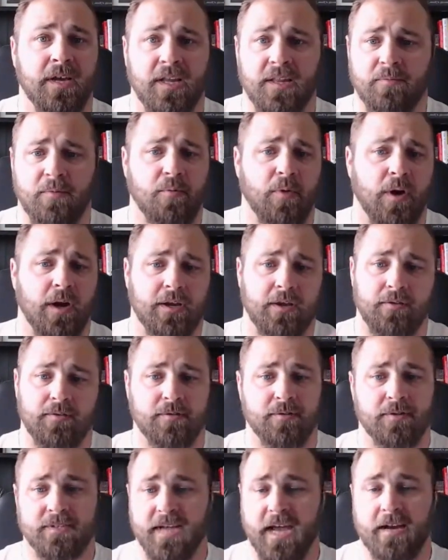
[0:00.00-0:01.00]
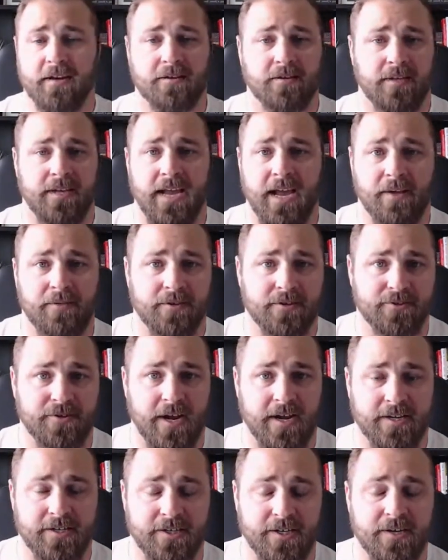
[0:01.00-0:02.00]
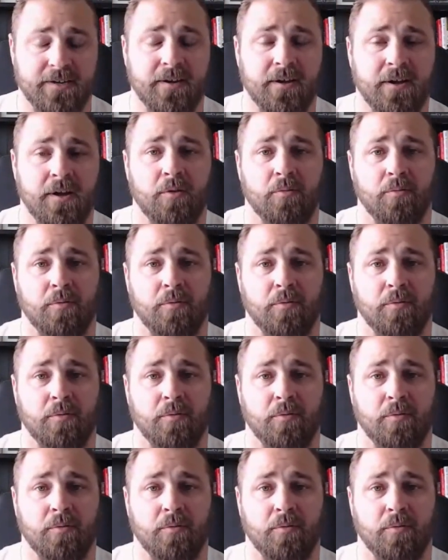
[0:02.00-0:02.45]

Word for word: and then we walk you through exactly how the strategy